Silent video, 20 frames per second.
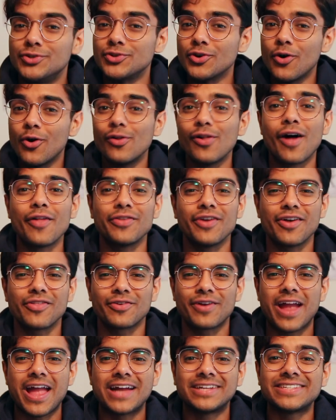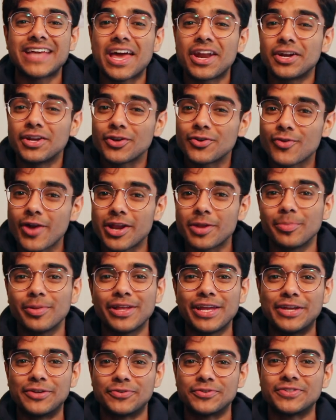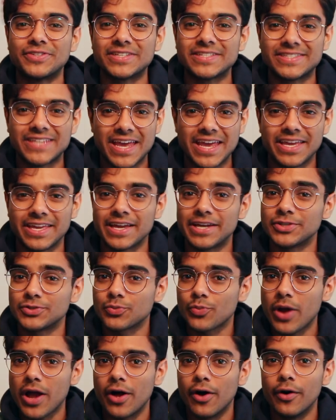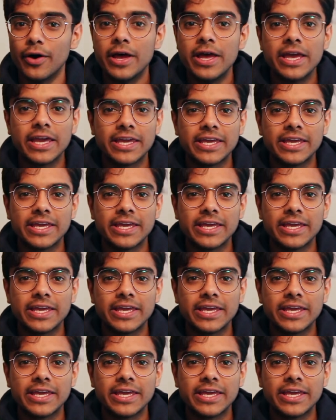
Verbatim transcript: Joel, on the other hand, had an incredibly interesting take as well.